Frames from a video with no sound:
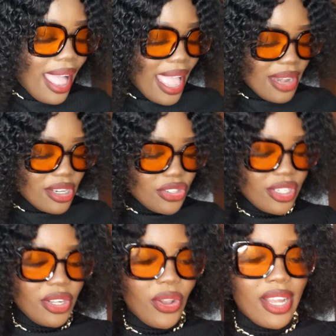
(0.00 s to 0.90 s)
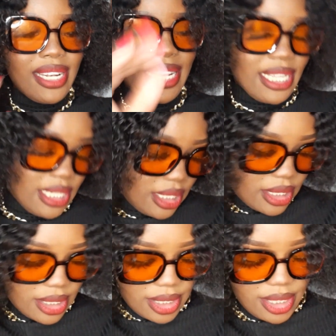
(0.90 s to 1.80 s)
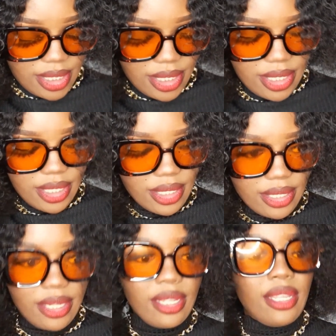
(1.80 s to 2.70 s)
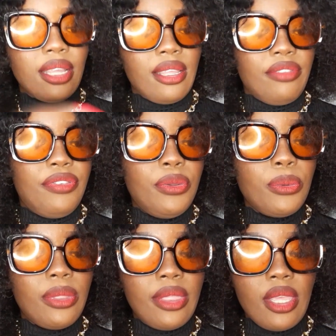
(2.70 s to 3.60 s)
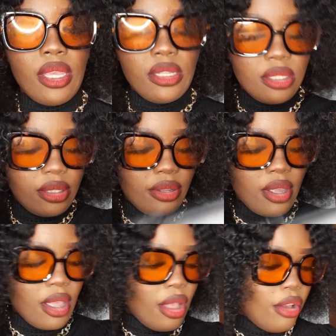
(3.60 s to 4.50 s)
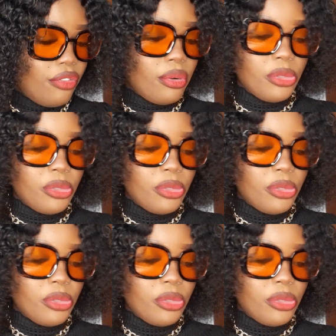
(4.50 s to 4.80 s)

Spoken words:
I literally got like a few things from